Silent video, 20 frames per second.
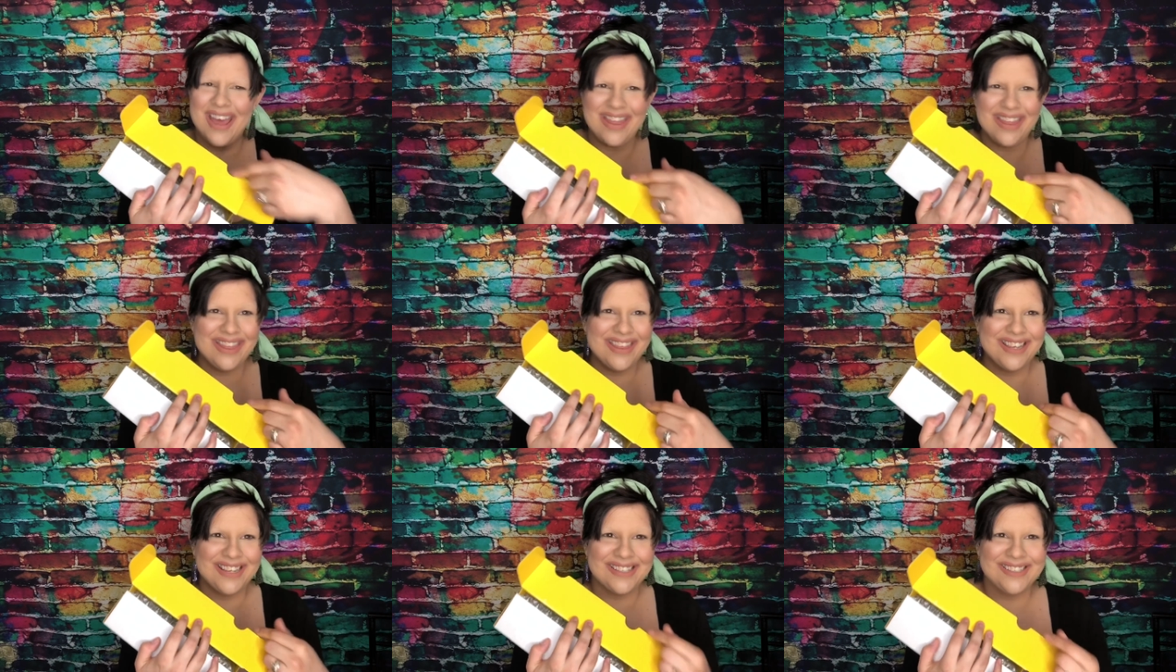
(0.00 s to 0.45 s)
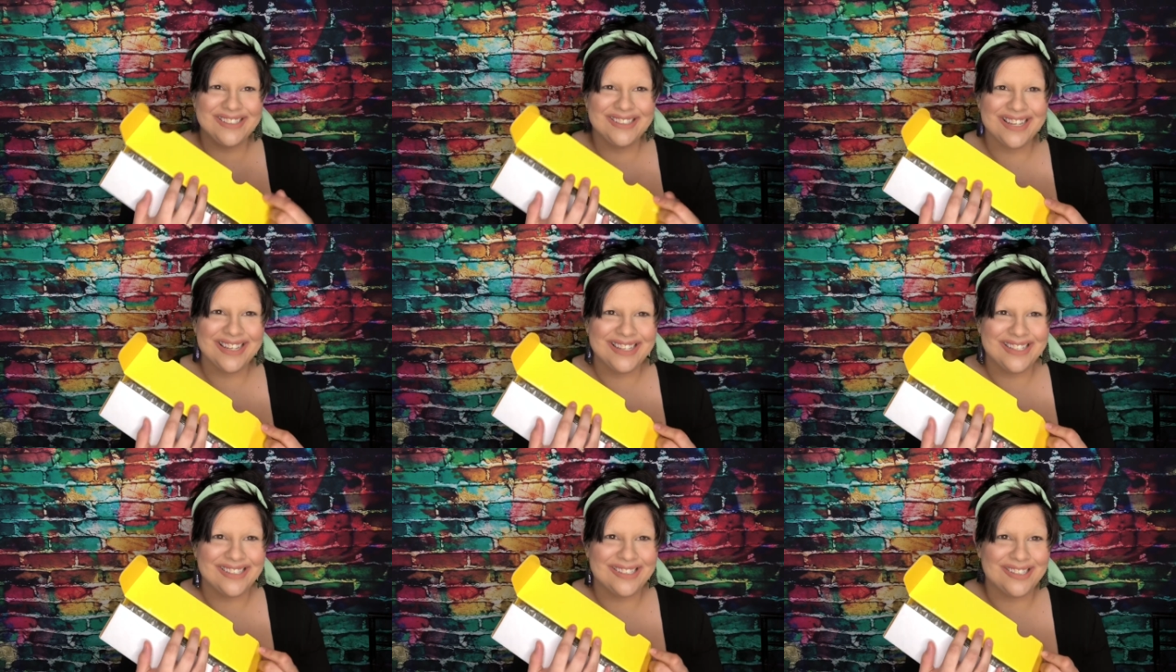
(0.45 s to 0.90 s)
and then the
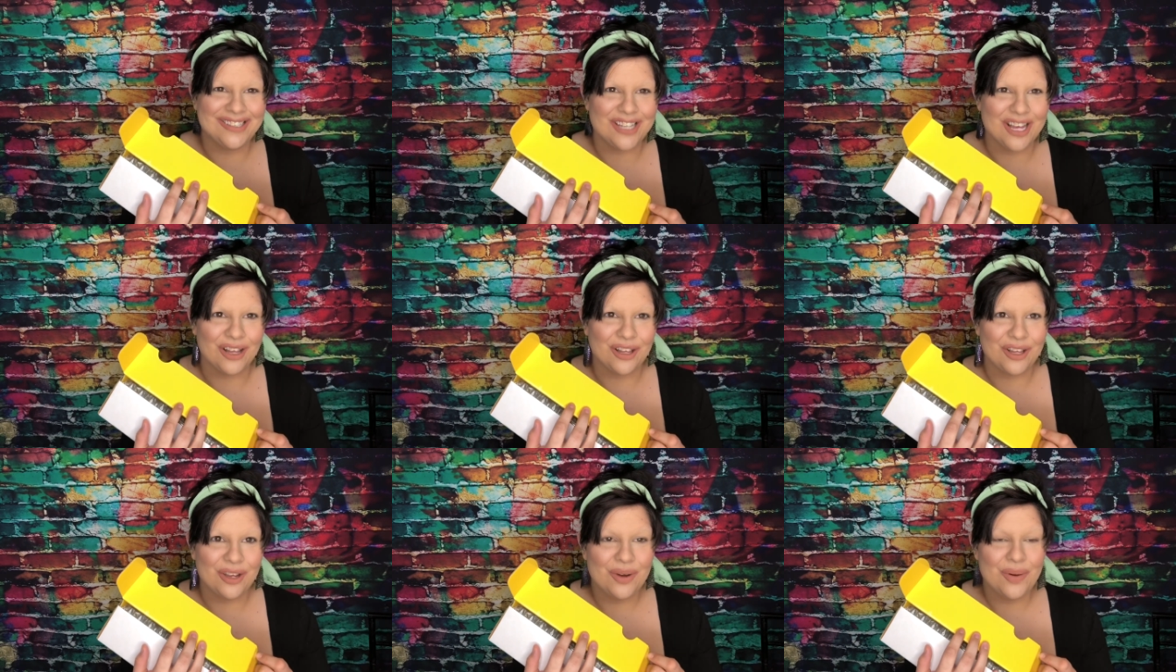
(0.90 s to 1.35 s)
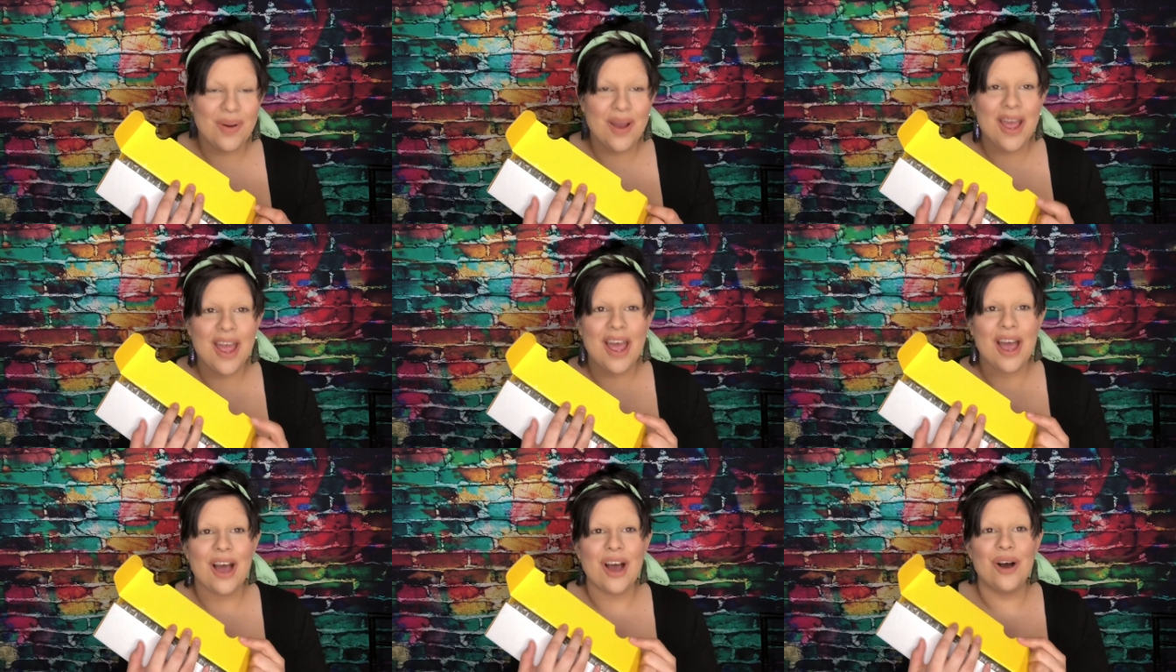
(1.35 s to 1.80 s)
inside is yellow.
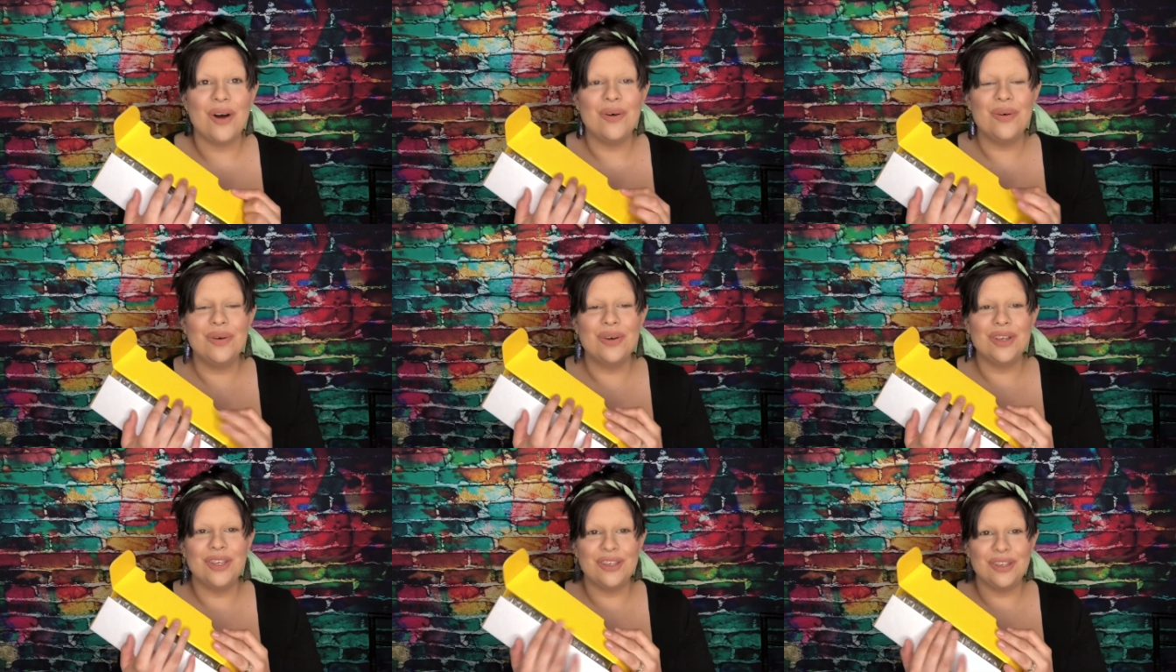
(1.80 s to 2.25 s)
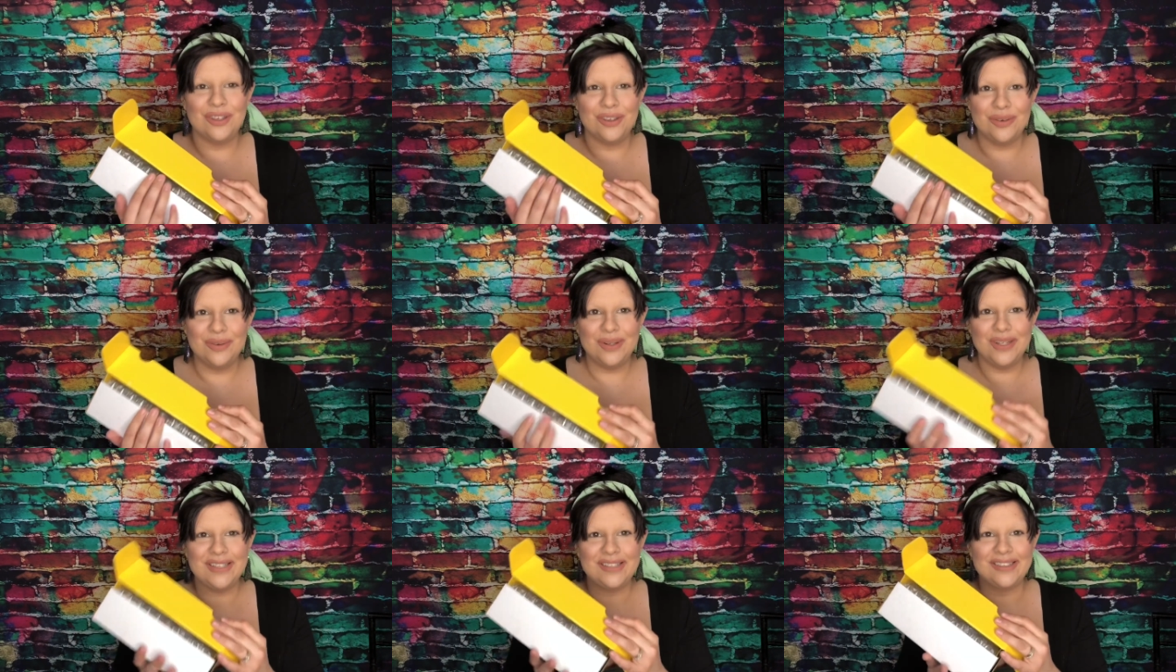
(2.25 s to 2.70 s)
How
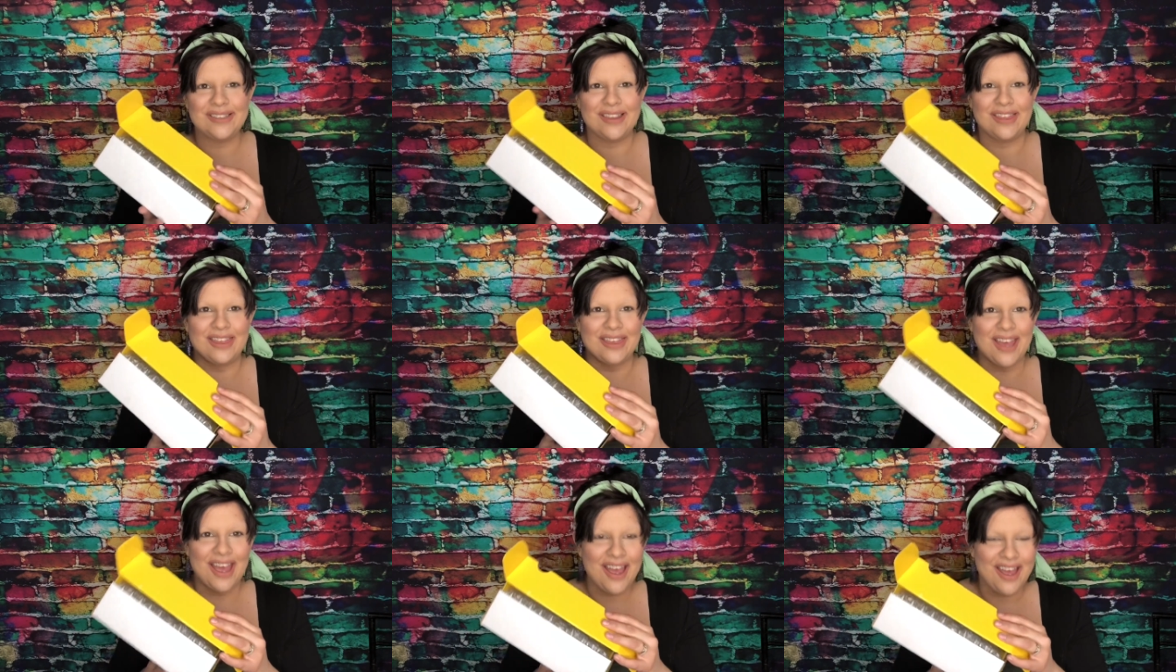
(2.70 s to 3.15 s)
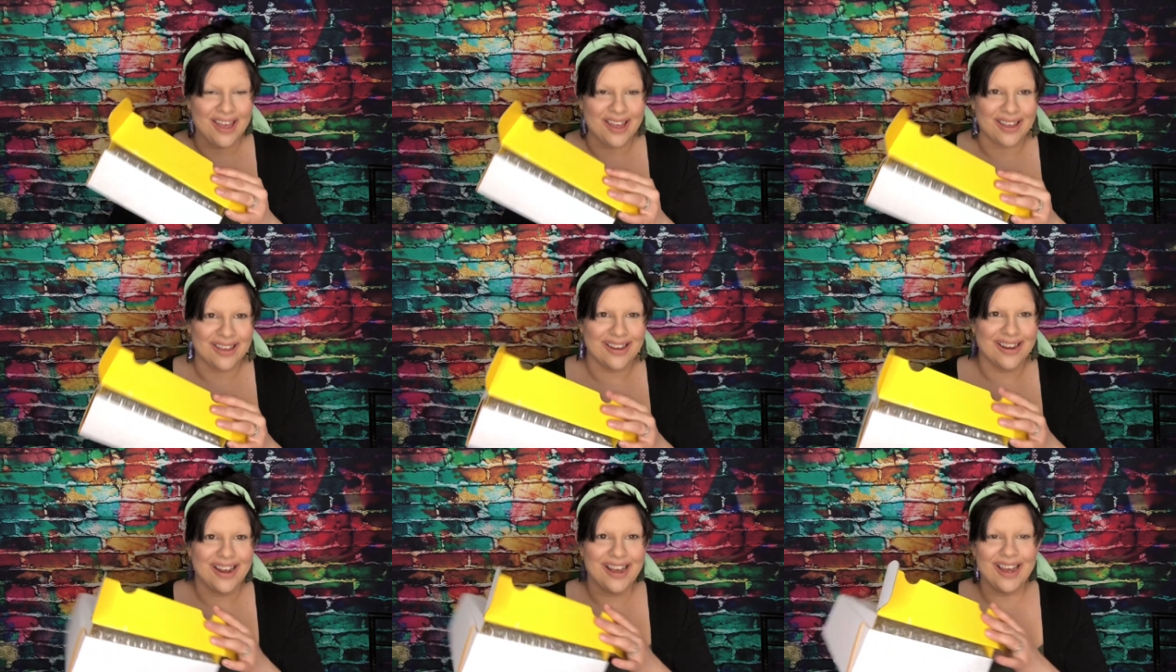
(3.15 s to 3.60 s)
cute is
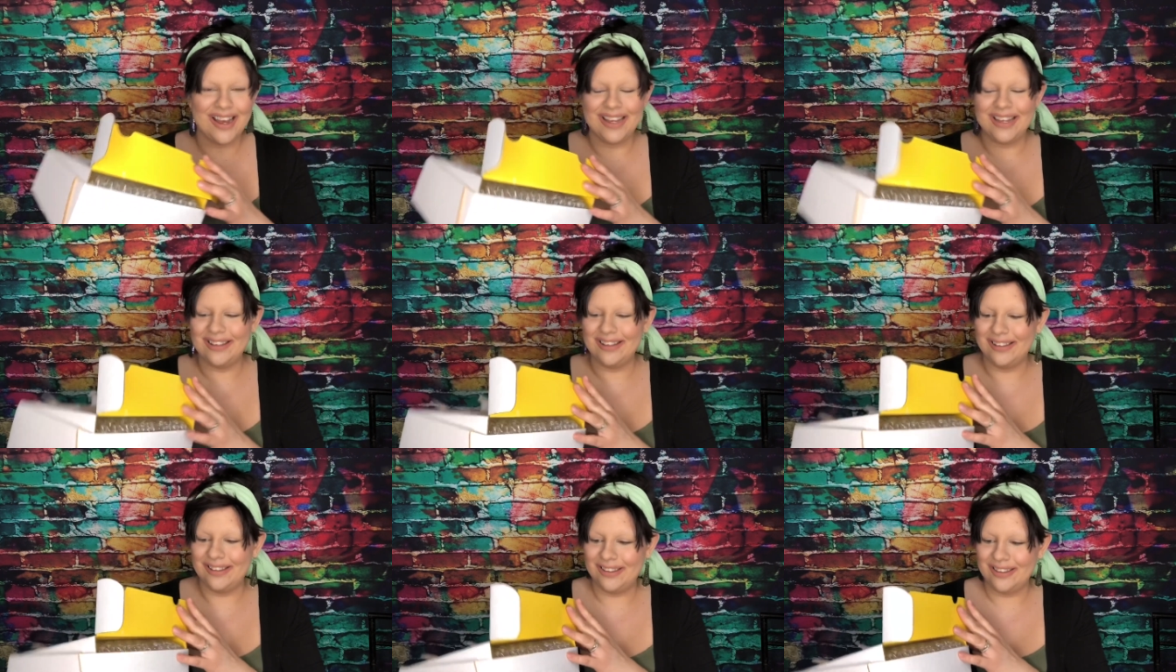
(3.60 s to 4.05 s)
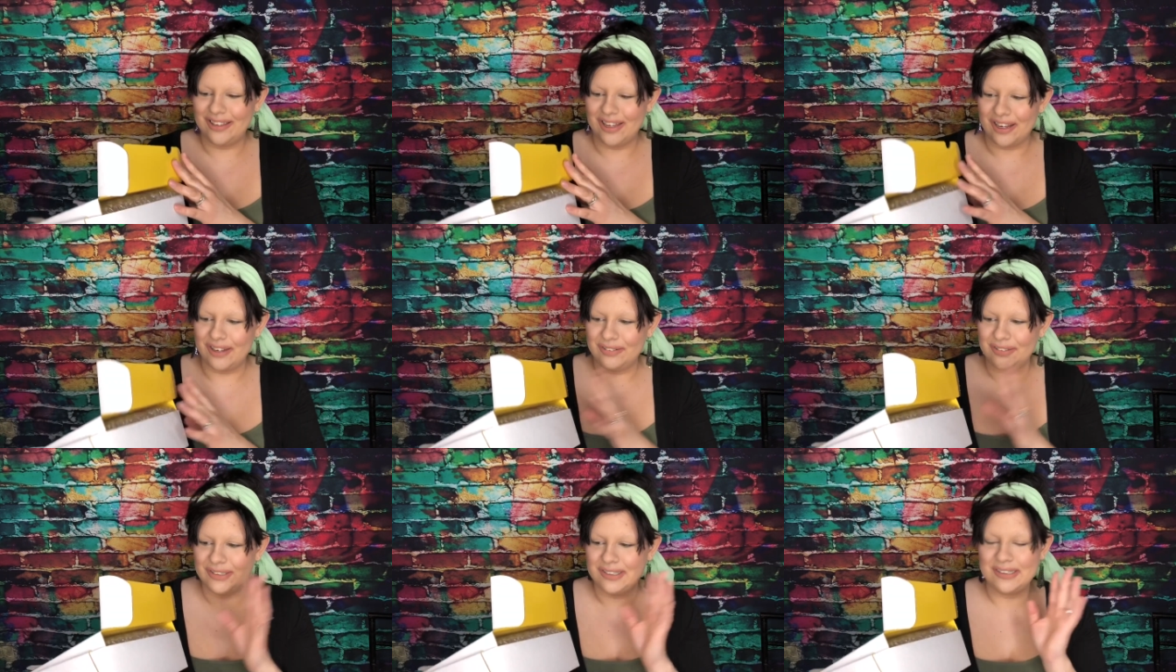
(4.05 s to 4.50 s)
that? I
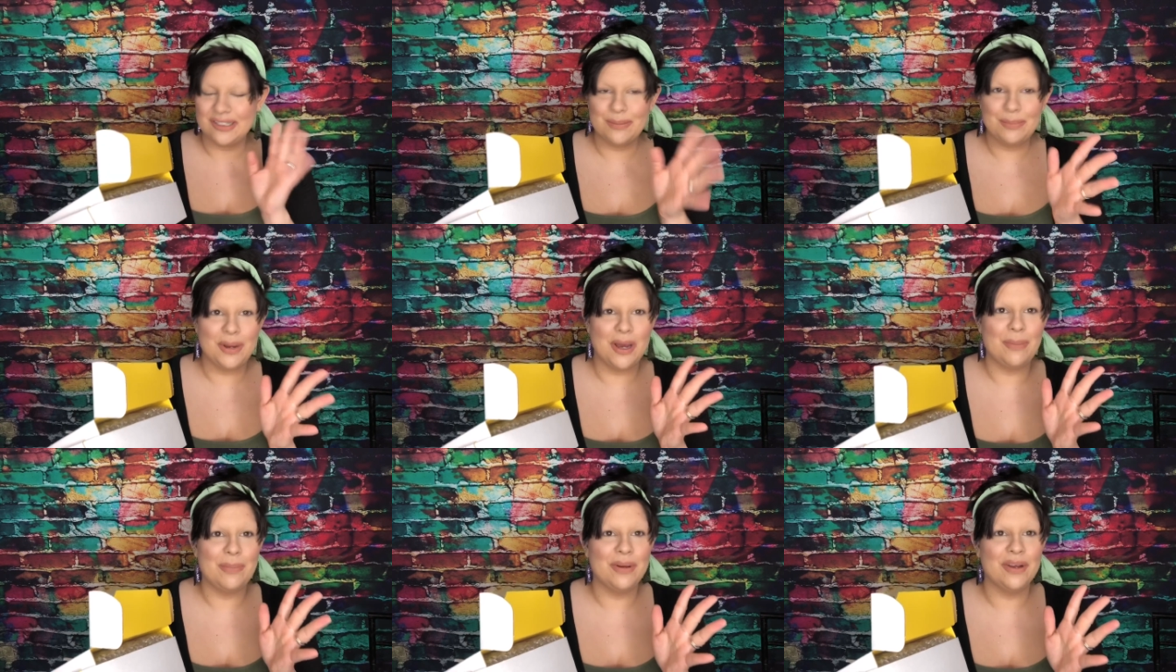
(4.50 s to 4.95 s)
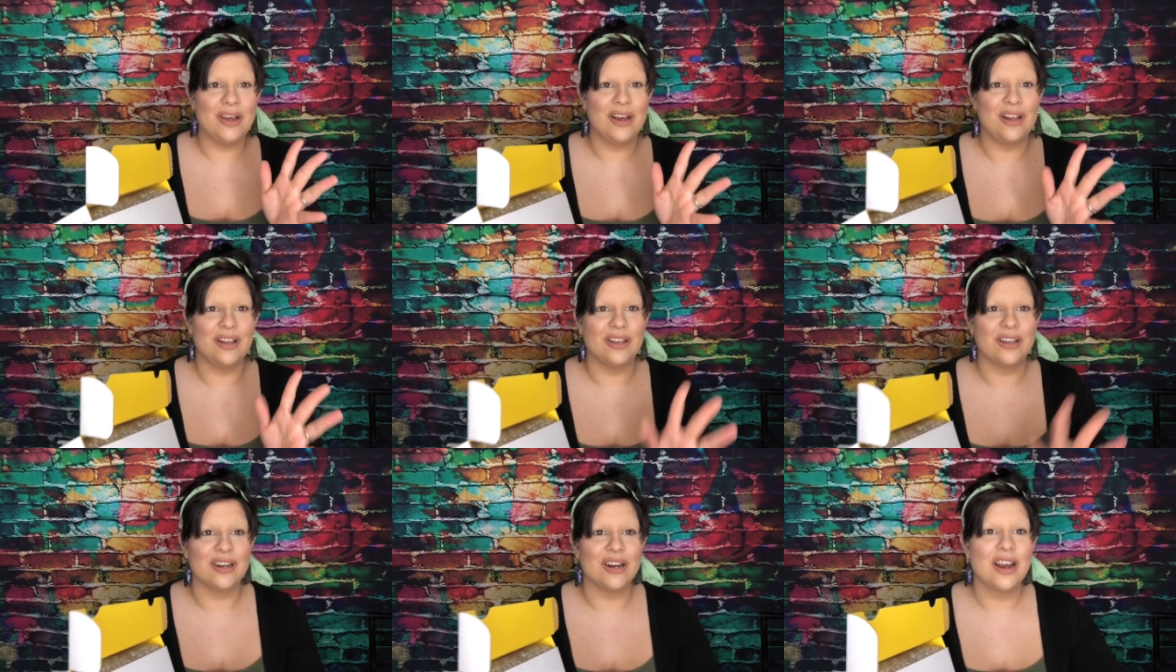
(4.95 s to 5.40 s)
love just the pop of
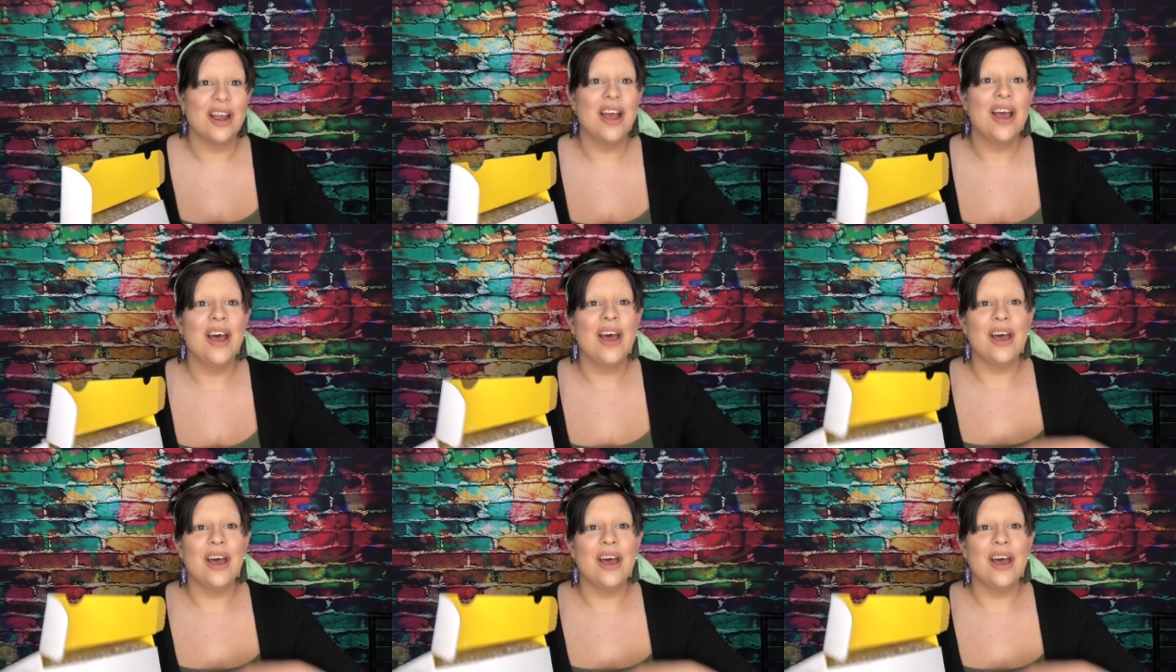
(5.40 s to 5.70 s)
color.